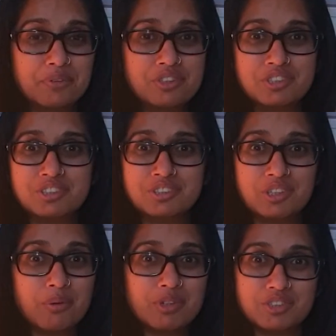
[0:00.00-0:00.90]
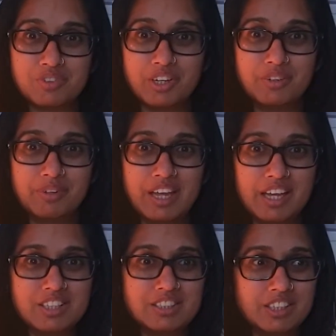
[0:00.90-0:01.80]
was just so much fun. We
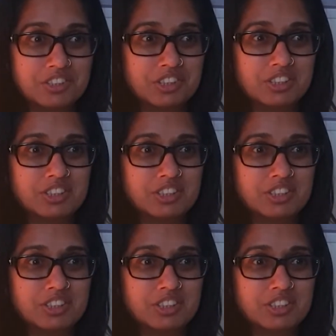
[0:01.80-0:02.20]
had such a good